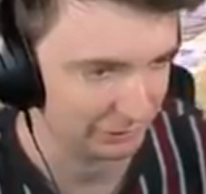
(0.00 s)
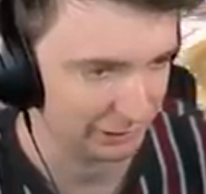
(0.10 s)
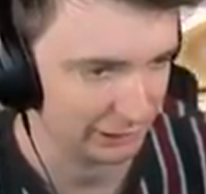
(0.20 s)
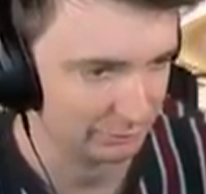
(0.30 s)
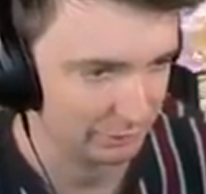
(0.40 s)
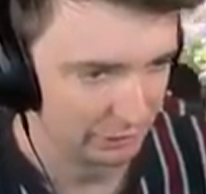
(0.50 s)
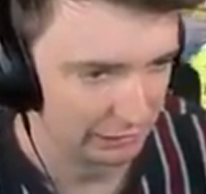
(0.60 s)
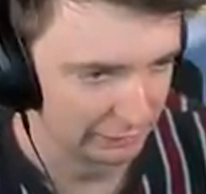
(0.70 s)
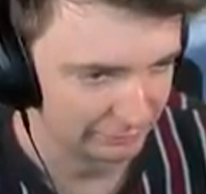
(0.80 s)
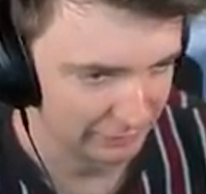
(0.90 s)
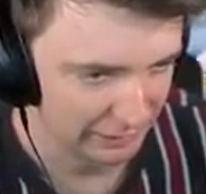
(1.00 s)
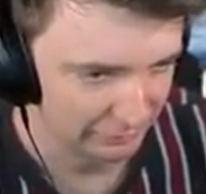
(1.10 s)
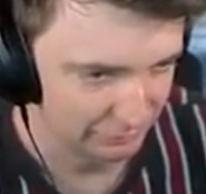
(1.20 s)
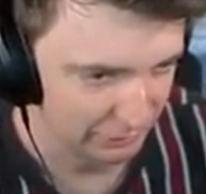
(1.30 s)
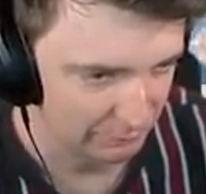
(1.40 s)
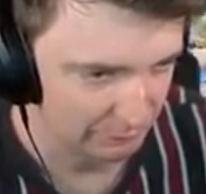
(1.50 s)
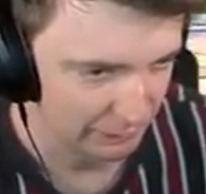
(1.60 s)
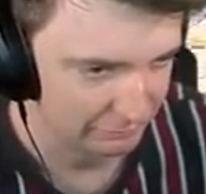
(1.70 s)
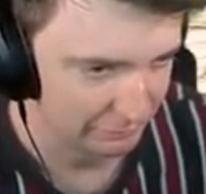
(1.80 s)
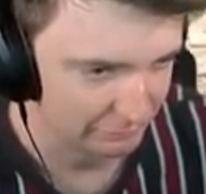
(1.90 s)
in the game. All right, let's see how this guy
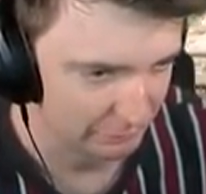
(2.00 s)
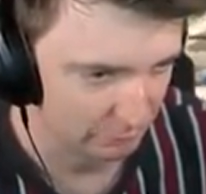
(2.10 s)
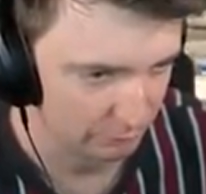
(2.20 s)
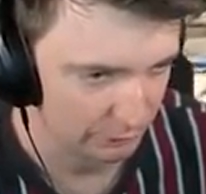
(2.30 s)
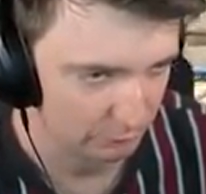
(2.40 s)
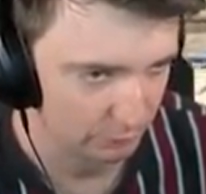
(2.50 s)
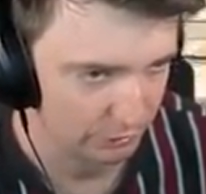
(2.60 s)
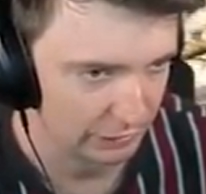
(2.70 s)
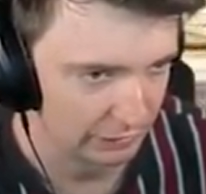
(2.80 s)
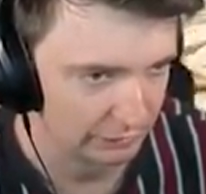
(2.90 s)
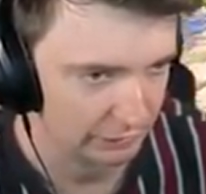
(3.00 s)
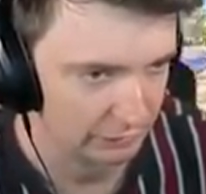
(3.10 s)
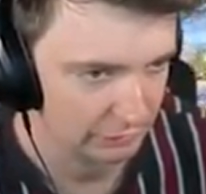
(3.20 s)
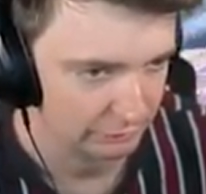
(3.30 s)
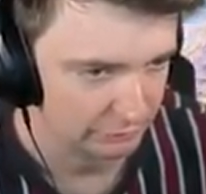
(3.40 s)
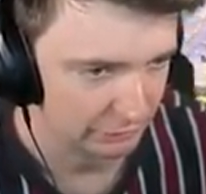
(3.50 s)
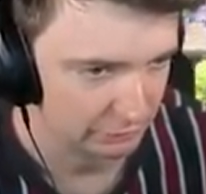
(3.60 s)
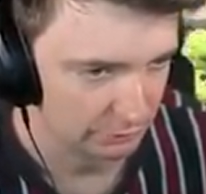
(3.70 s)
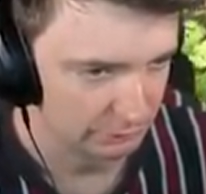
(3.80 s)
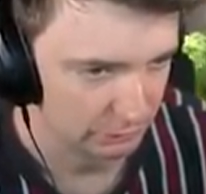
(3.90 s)
plays. Let's see what we can work out here. This guy's going to be